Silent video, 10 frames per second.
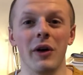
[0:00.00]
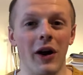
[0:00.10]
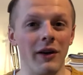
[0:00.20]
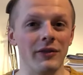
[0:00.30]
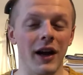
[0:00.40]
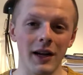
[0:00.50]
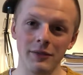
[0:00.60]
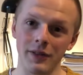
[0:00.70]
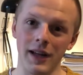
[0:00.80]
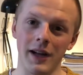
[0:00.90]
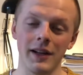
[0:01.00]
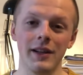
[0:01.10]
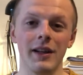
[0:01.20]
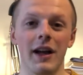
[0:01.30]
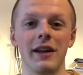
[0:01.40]
not have time for that
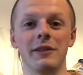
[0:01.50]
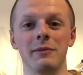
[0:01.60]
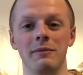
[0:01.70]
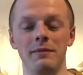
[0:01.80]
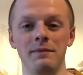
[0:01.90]
and